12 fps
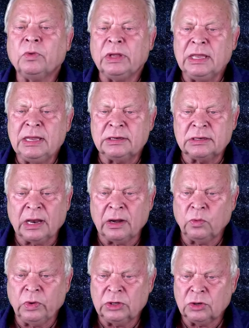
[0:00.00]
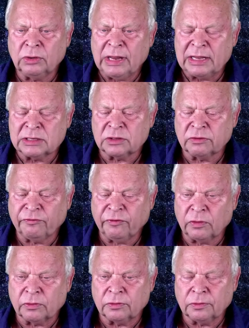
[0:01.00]
we eat and we don't answer the
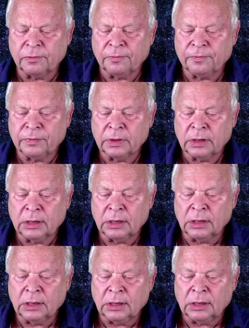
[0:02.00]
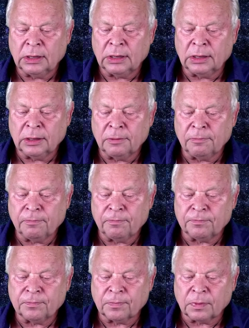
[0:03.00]
phone. Um,
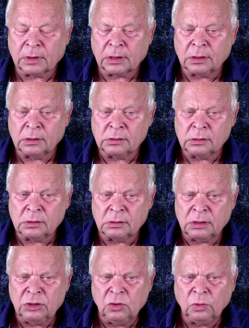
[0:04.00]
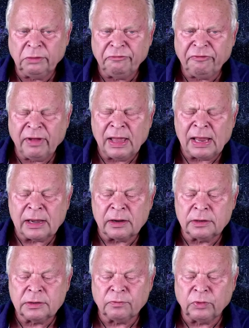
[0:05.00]
you will
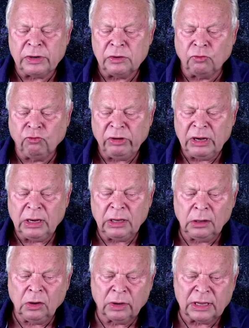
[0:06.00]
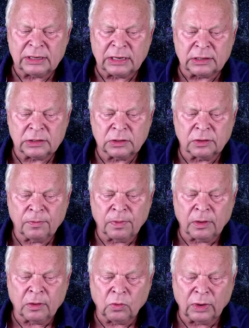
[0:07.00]
find, when you really look at it,
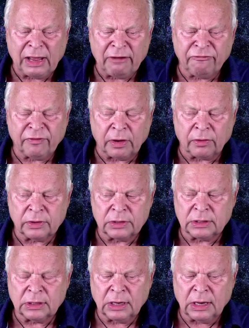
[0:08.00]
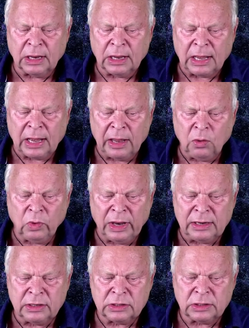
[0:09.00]
what I found. I
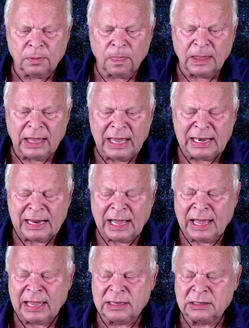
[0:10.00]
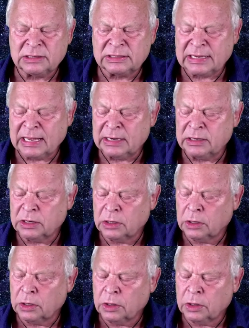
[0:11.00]
went and I said,